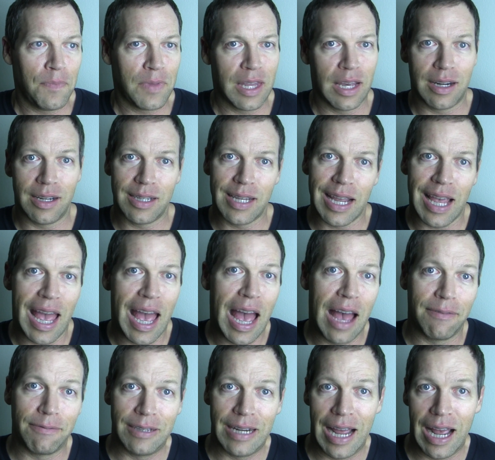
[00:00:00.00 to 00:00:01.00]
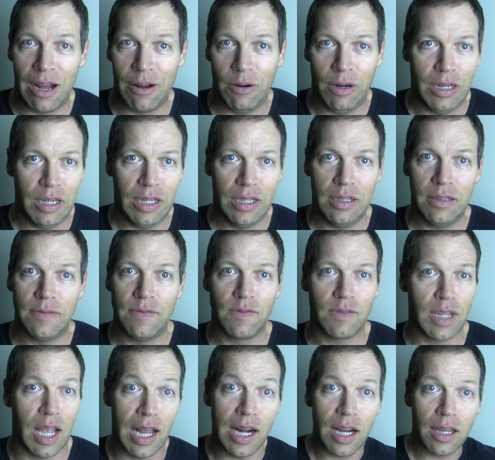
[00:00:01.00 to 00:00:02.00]
That'll take a half an hour.
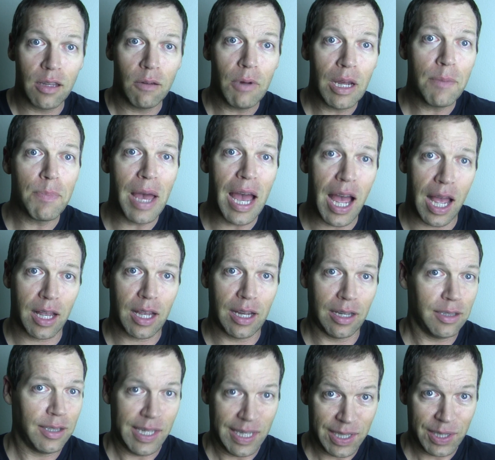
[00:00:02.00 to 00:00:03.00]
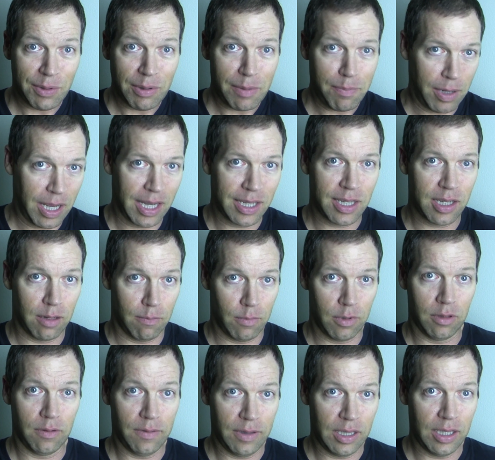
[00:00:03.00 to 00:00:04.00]
And on the way back, I'll detour past a
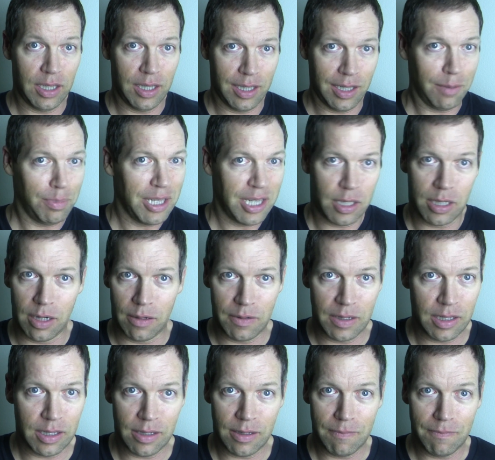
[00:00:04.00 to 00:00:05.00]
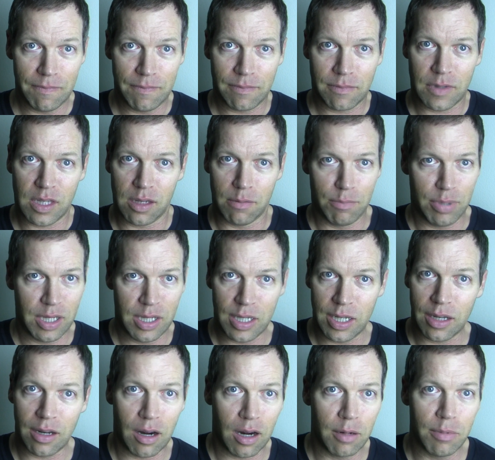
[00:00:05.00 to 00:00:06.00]
movie. It'll be showing some piece
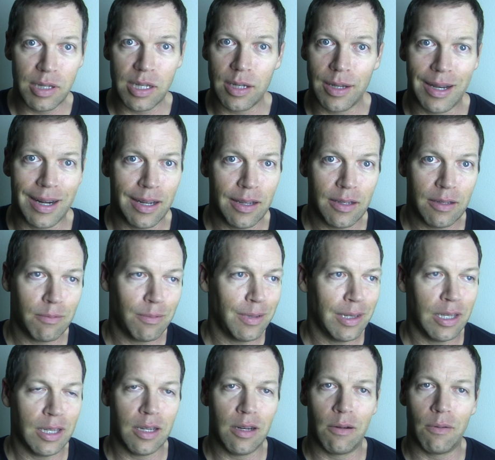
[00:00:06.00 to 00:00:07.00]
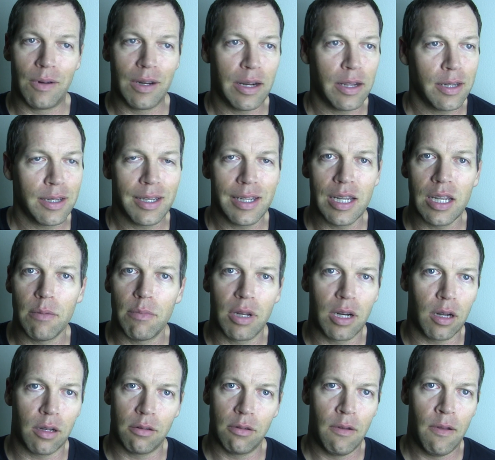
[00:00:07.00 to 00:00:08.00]
of garbage that I really don't want to see,
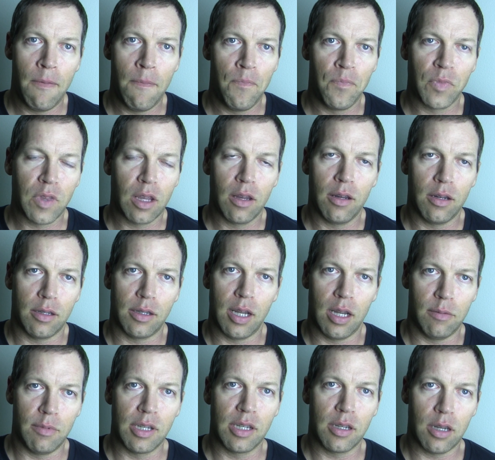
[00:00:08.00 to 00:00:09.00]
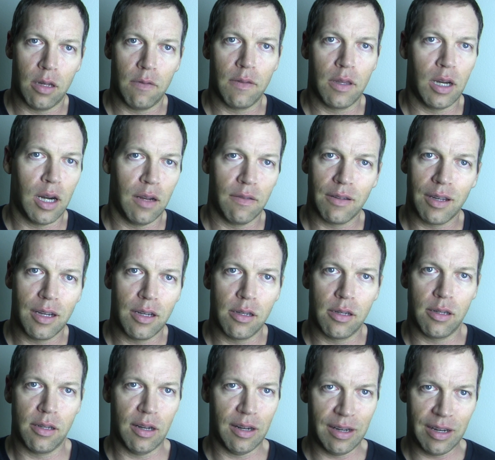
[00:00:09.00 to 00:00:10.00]
but I'll tell myself that I've got to
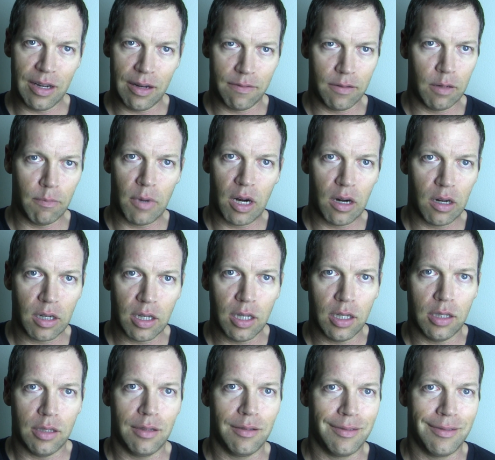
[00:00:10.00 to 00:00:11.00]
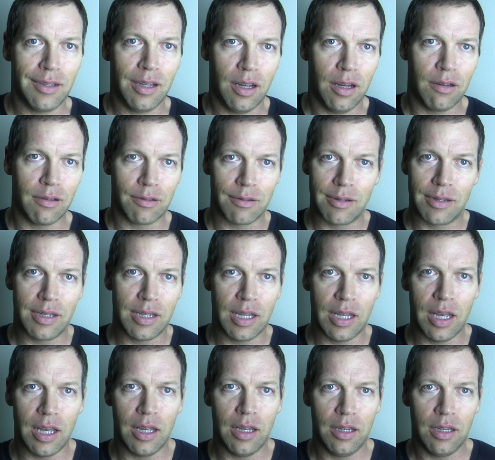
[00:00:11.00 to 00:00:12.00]
study every market, and I'll go
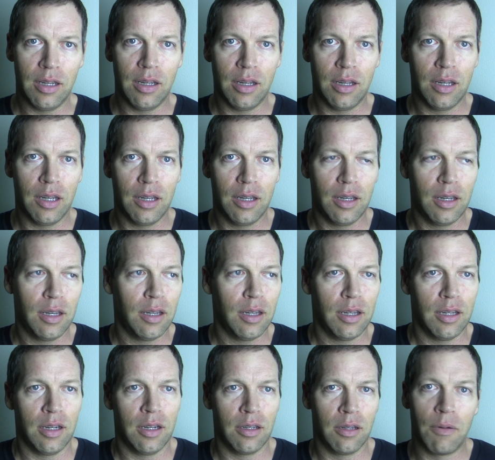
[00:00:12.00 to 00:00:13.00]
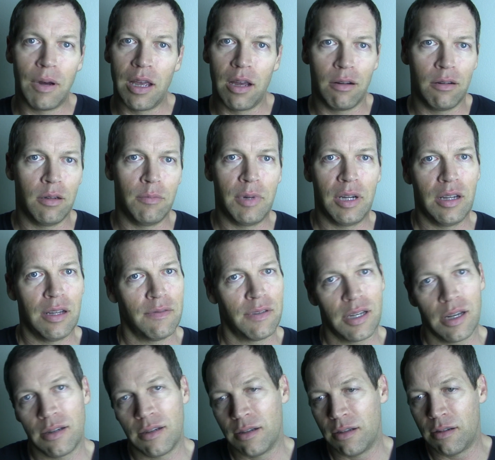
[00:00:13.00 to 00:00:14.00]
see it. And on the way home, I'll have
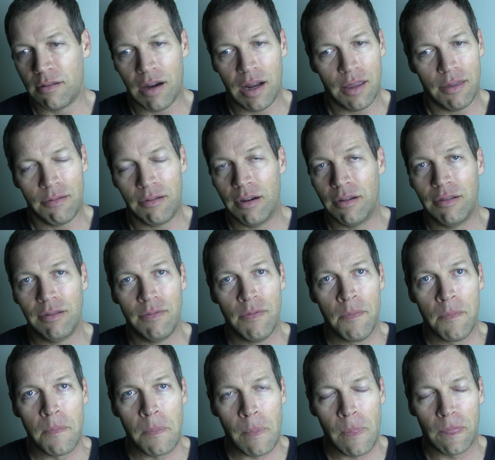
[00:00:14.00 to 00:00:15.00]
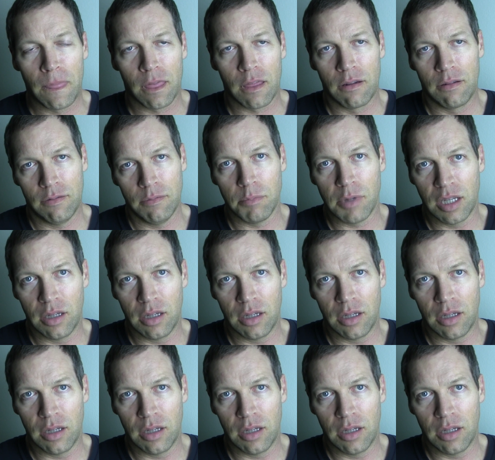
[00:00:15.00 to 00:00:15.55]
such a dry throat from